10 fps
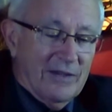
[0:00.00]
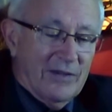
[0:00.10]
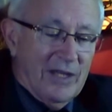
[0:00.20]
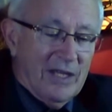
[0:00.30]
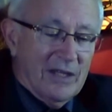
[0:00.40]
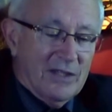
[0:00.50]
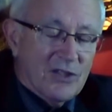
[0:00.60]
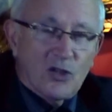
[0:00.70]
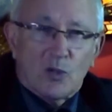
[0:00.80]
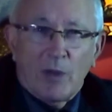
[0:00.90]
they
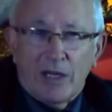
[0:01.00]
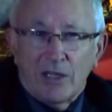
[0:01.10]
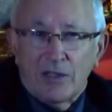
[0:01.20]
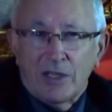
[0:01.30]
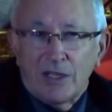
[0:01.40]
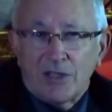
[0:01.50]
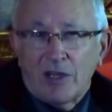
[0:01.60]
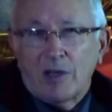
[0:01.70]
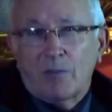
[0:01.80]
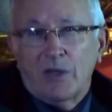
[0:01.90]
suspected that he
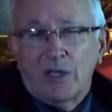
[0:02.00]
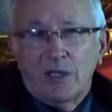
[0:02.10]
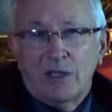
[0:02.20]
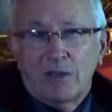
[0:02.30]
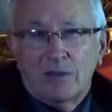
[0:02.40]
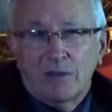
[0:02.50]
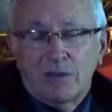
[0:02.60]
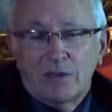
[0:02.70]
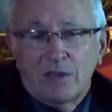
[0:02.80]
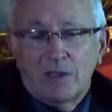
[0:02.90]
set up the
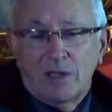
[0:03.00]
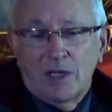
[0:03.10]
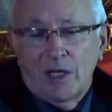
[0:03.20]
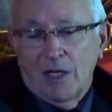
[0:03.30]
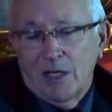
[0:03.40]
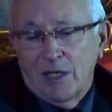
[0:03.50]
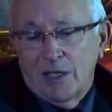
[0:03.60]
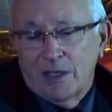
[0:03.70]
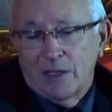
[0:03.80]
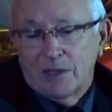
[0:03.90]

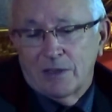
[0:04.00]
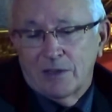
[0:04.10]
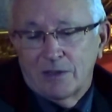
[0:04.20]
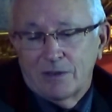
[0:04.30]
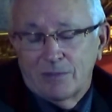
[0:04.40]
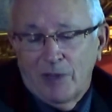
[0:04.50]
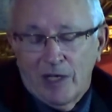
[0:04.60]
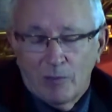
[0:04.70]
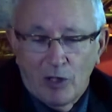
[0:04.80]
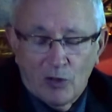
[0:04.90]

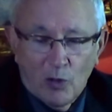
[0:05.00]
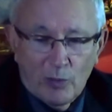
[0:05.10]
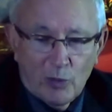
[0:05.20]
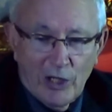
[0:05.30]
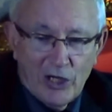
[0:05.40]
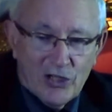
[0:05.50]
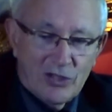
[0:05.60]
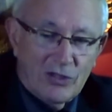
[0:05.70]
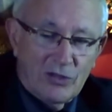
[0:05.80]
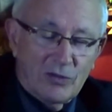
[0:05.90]
Panama
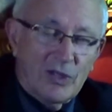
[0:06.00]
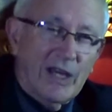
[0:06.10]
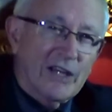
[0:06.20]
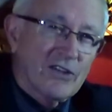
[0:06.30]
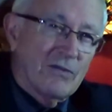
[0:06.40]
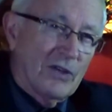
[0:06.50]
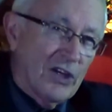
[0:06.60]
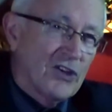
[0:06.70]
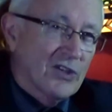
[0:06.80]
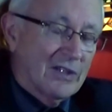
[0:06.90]
corporation to do tax
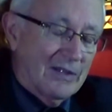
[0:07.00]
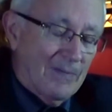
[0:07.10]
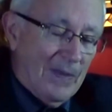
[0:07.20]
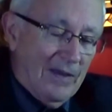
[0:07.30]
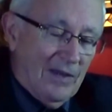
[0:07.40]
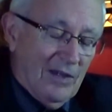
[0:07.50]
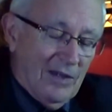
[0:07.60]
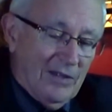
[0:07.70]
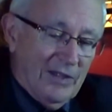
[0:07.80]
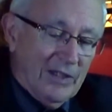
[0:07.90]
evasion.
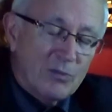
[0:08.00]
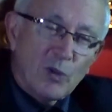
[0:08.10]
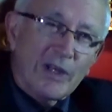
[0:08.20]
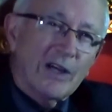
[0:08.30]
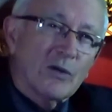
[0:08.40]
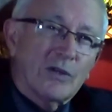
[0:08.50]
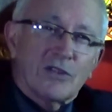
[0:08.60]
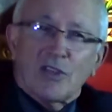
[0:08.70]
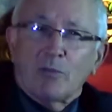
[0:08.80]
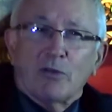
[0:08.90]
They didn't bring out a
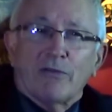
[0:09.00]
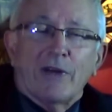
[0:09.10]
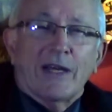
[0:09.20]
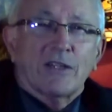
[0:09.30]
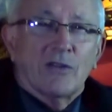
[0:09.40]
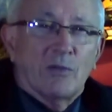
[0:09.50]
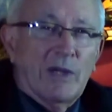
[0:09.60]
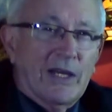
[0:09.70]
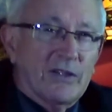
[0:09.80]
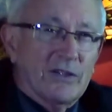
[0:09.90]
simple fact of the
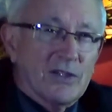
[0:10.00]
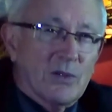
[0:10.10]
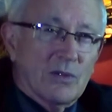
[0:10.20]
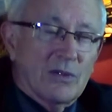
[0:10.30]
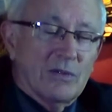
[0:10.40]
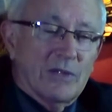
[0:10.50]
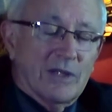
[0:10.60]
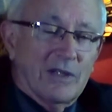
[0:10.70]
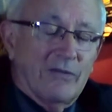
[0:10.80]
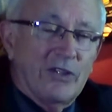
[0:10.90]
matter is
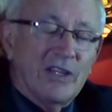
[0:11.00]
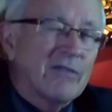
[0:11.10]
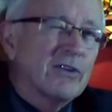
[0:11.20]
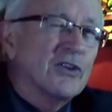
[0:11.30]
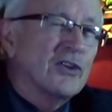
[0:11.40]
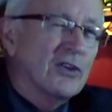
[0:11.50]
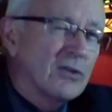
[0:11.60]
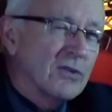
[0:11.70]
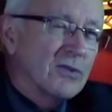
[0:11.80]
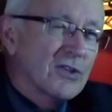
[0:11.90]
that if he'd ever
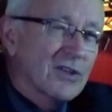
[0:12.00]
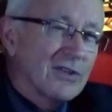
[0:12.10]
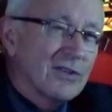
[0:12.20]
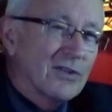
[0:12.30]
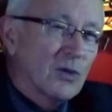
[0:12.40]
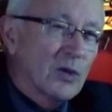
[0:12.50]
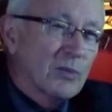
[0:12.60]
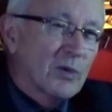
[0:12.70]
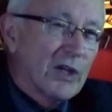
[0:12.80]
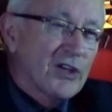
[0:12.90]
used the
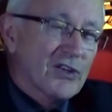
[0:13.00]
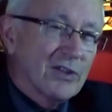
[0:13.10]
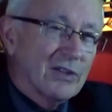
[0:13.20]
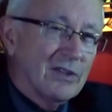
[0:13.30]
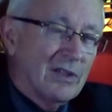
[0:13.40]
corporation,